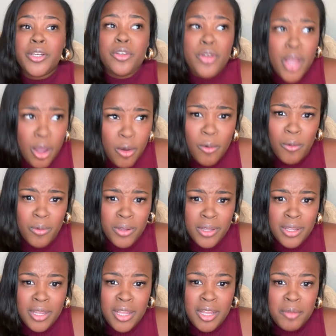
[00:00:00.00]
No.
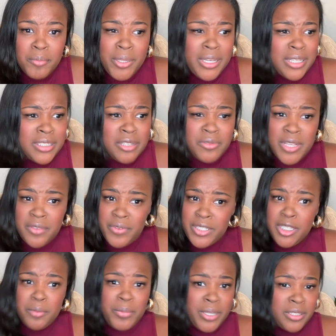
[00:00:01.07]
Because if it's
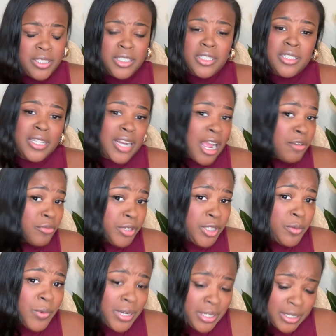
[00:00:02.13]
a position that I really
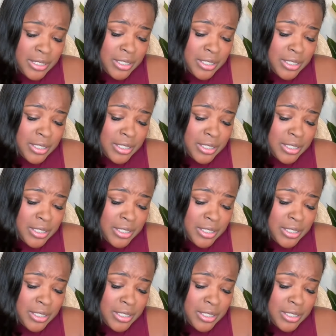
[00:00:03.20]
want to get